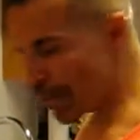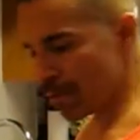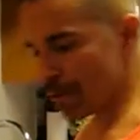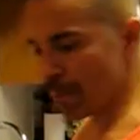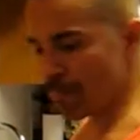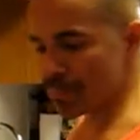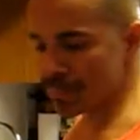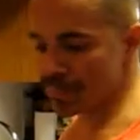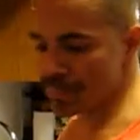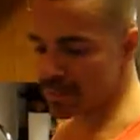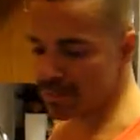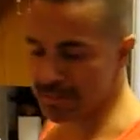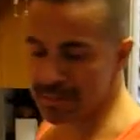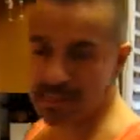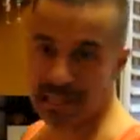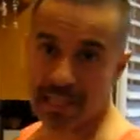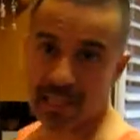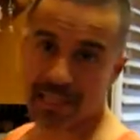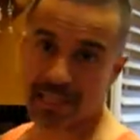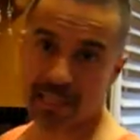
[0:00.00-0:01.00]
and open it up, because a
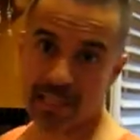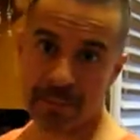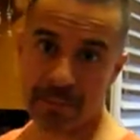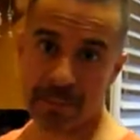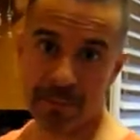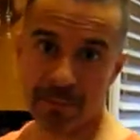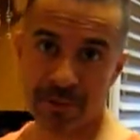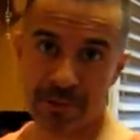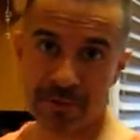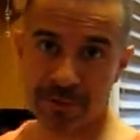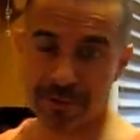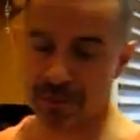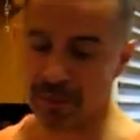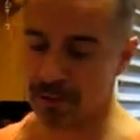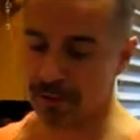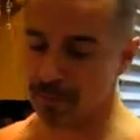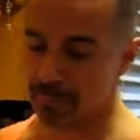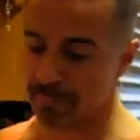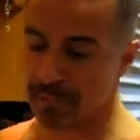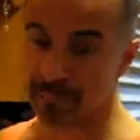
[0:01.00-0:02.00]
lot of times people don't even know how to
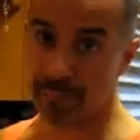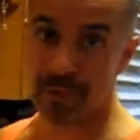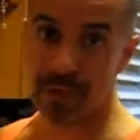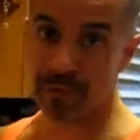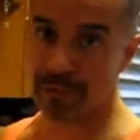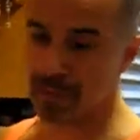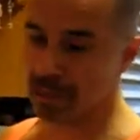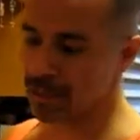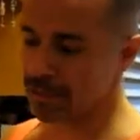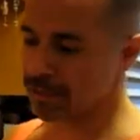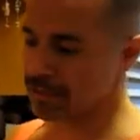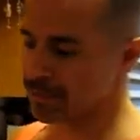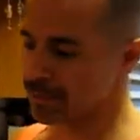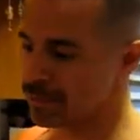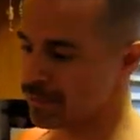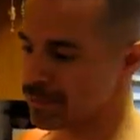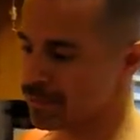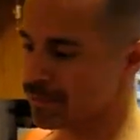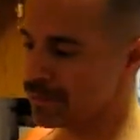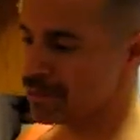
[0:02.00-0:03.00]
open up avocado.
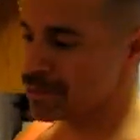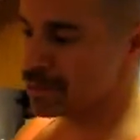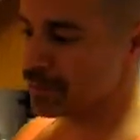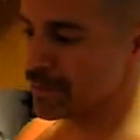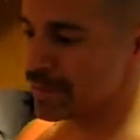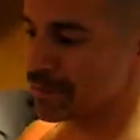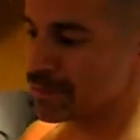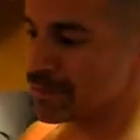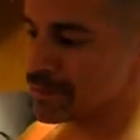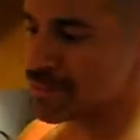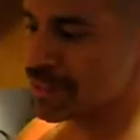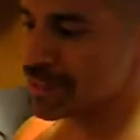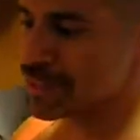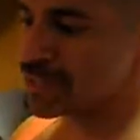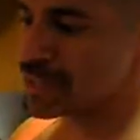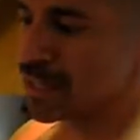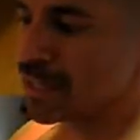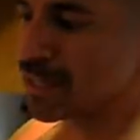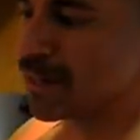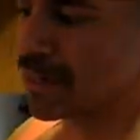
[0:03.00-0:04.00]
So what I do is I just take a